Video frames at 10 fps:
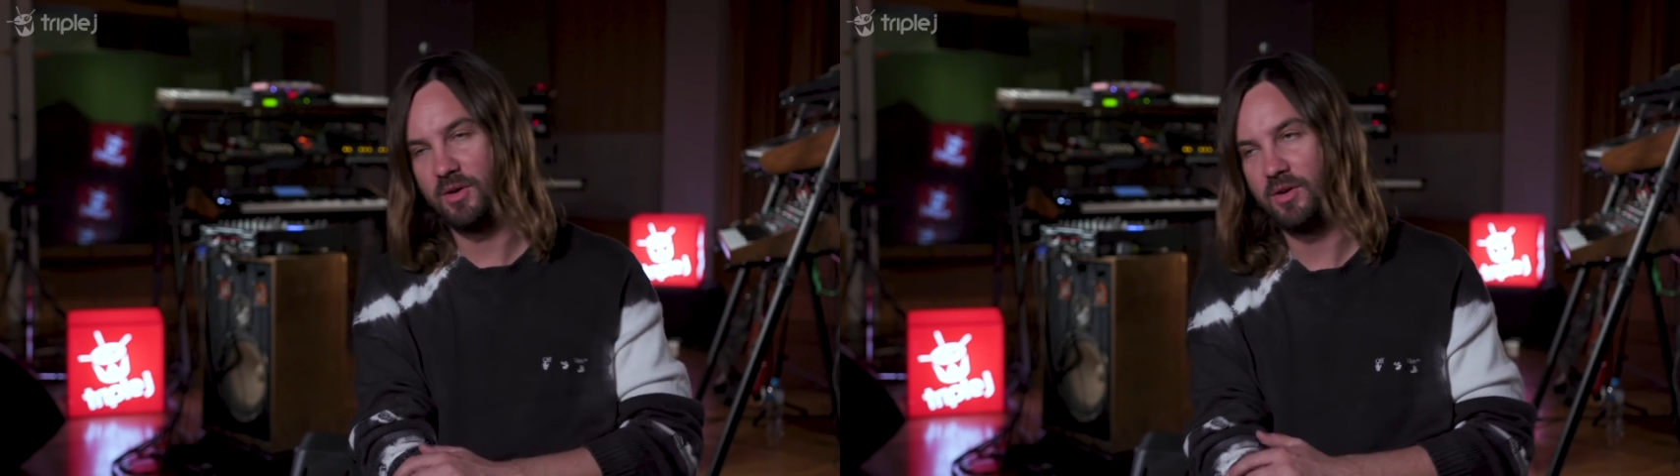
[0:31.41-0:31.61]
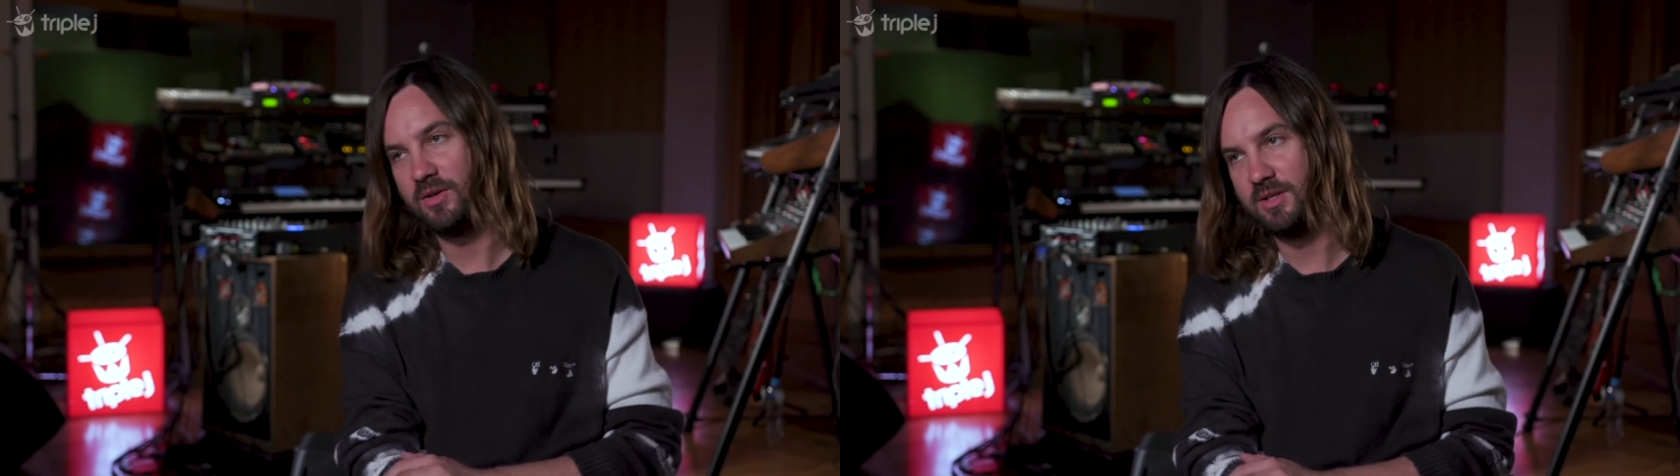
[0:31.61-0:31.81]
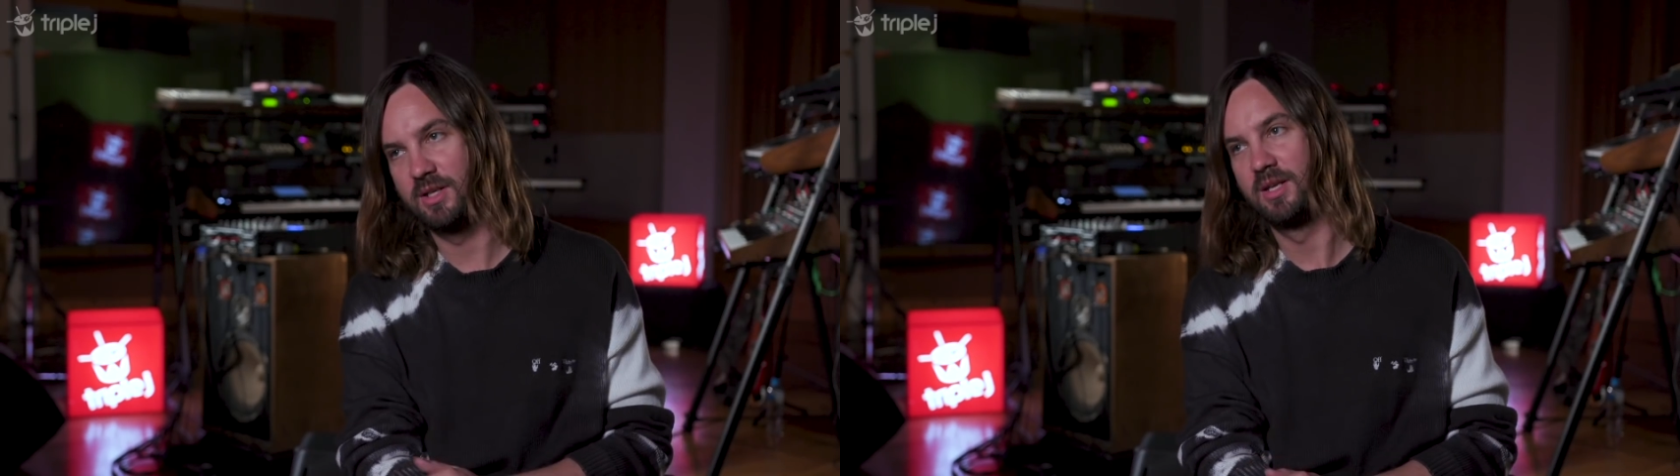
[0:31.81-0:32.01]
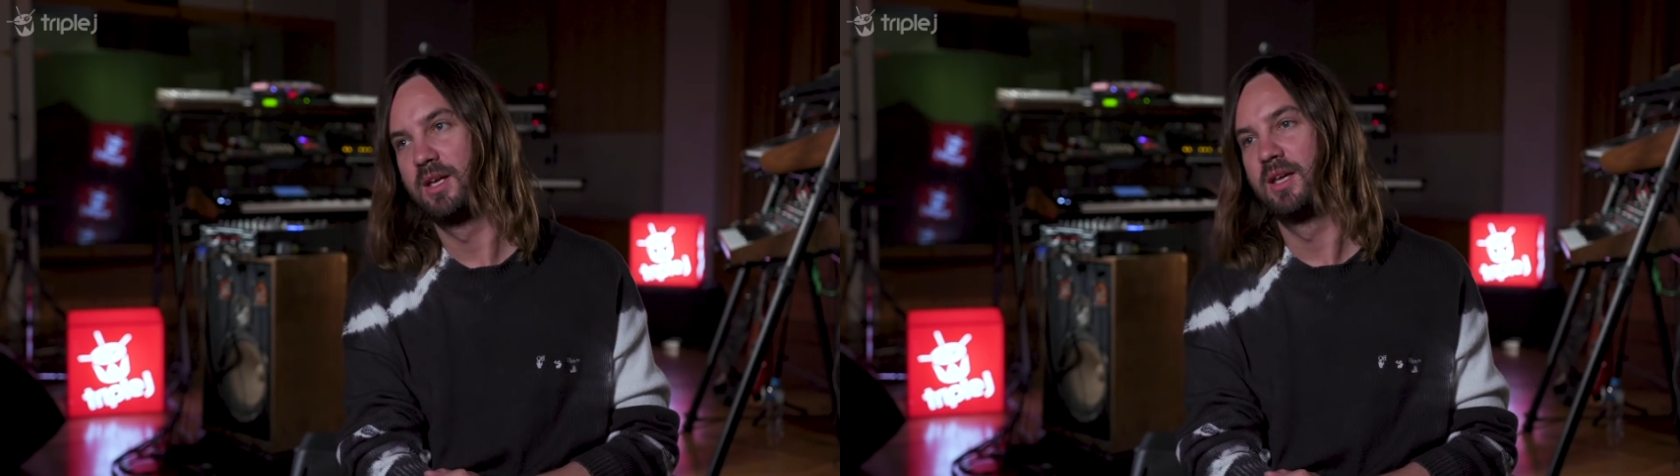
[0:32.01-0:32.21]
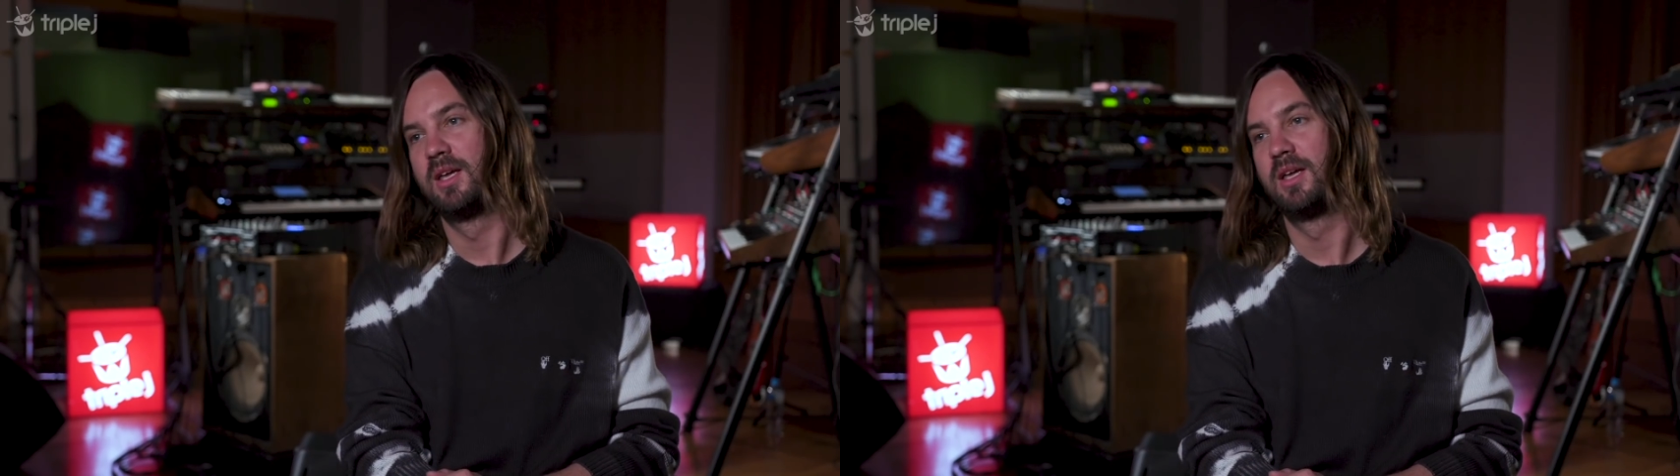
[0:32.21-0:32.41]
heard
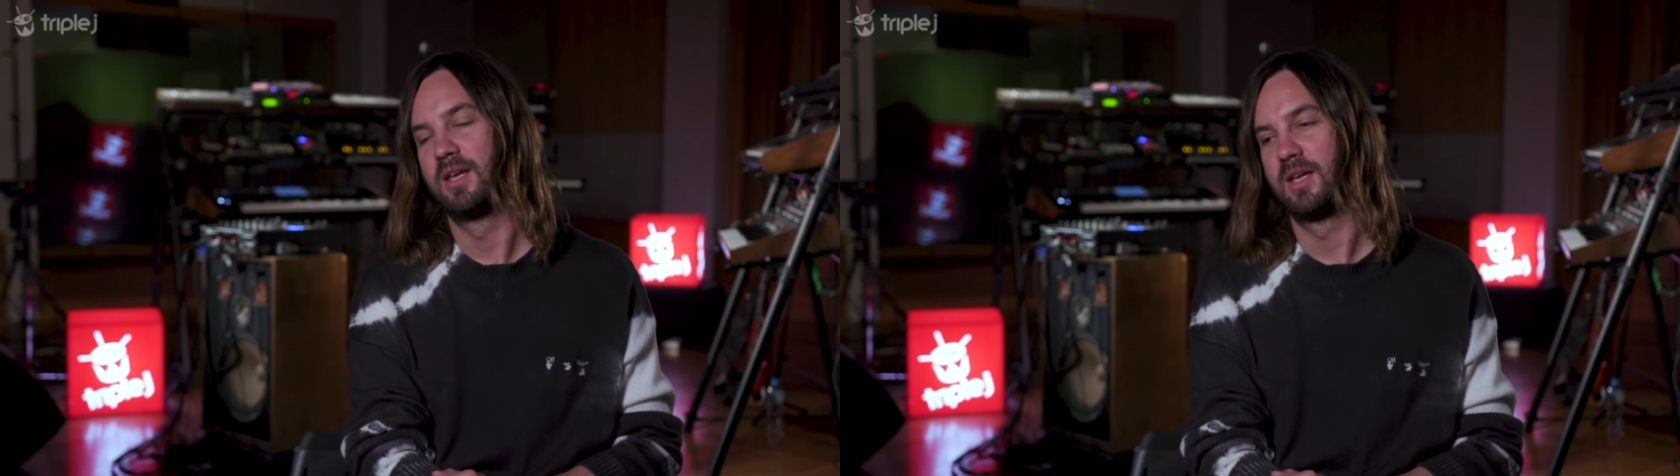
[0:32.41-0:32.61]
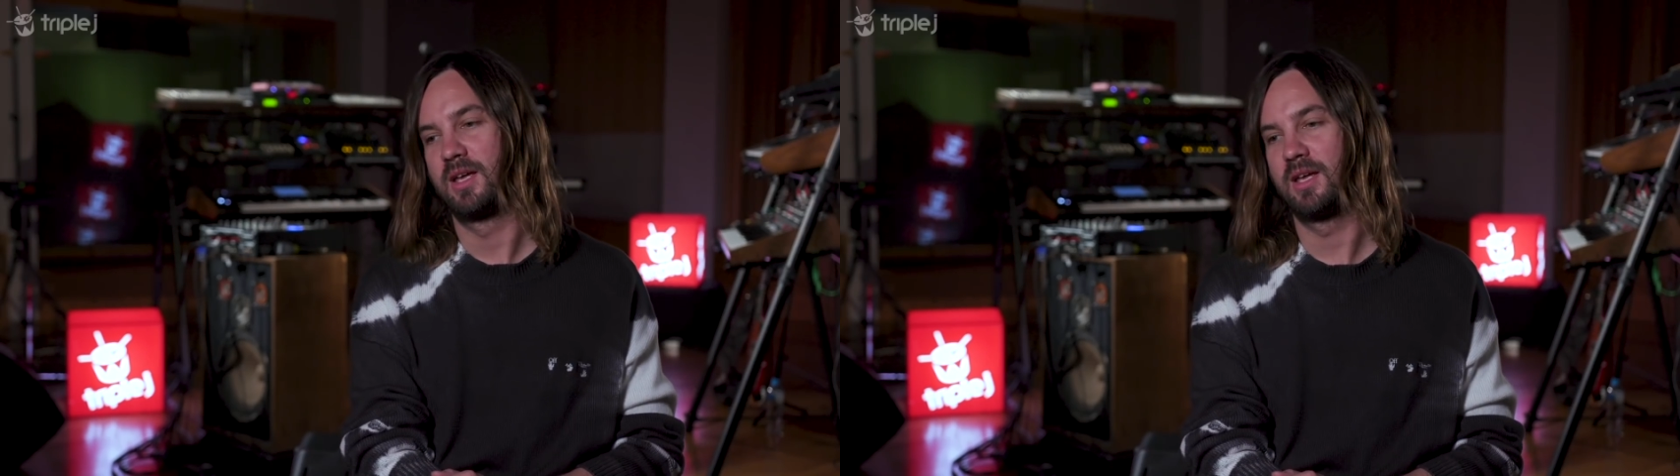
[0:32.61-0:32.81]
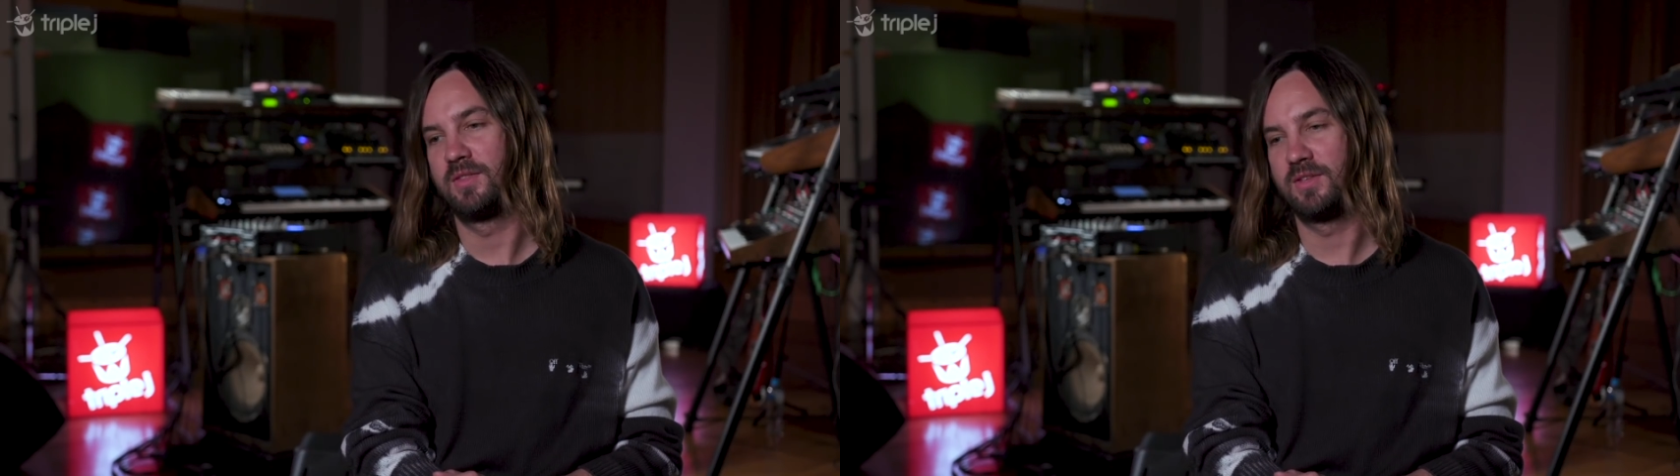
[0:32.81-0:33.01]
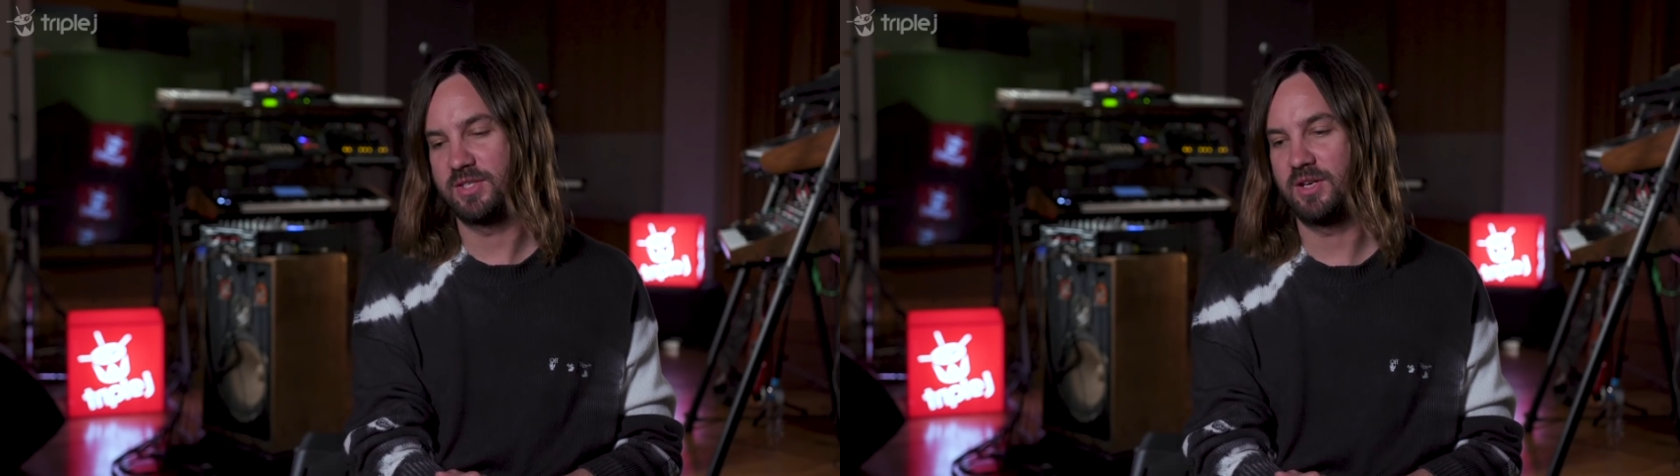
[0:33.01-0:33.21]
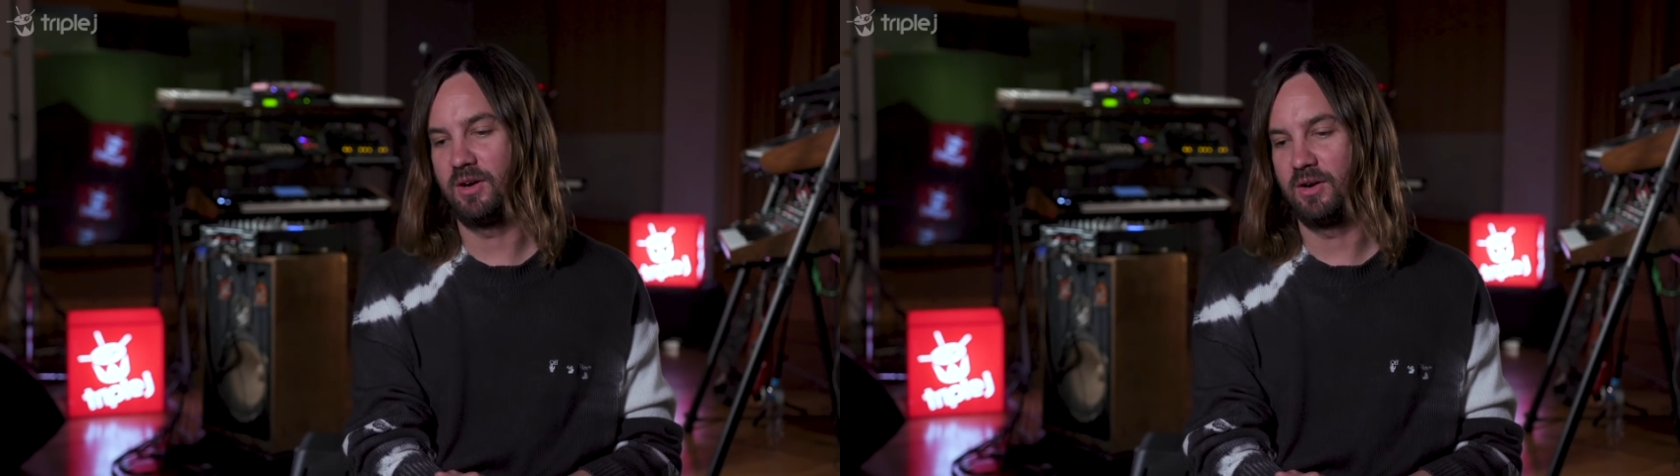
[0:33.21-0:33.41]
the
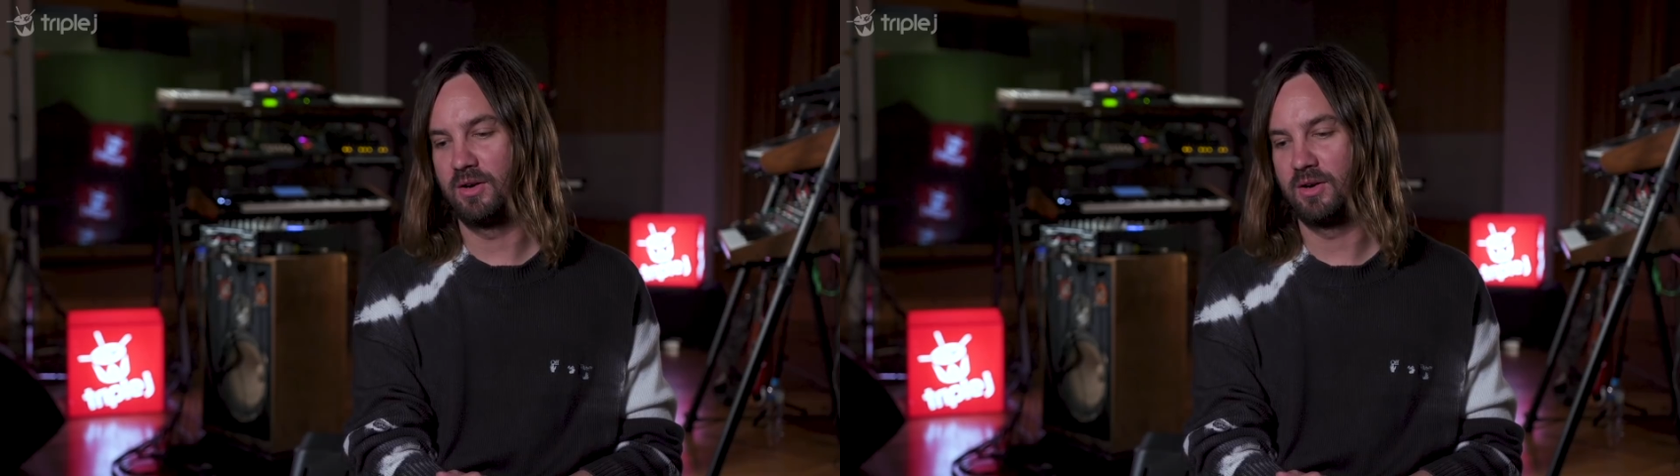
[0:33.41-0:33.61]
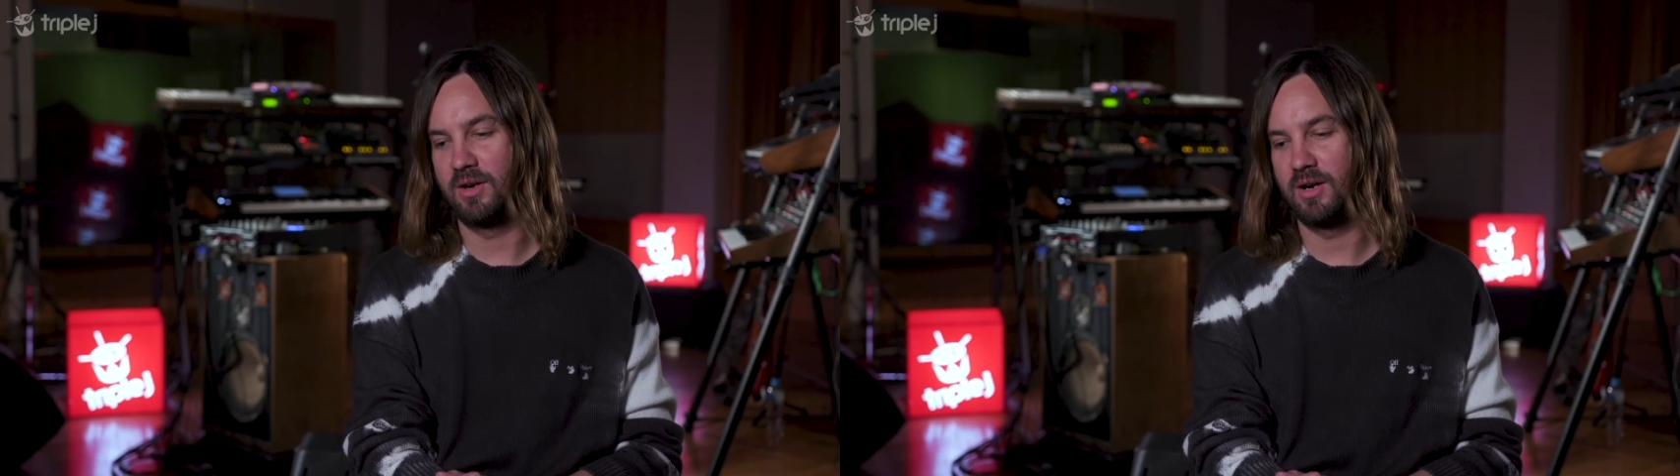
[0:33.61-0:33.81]
song,